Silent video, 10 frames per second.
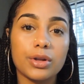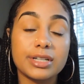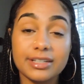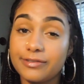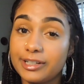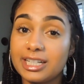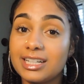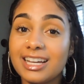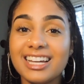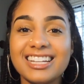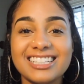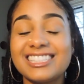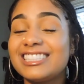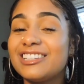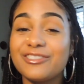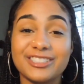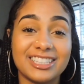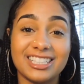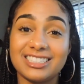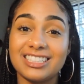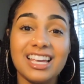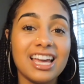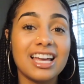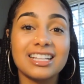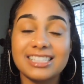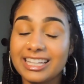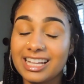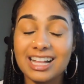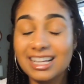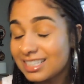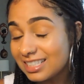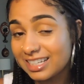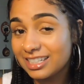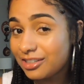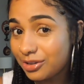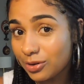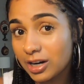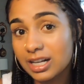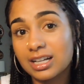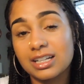different. It's different than taking classes in New York.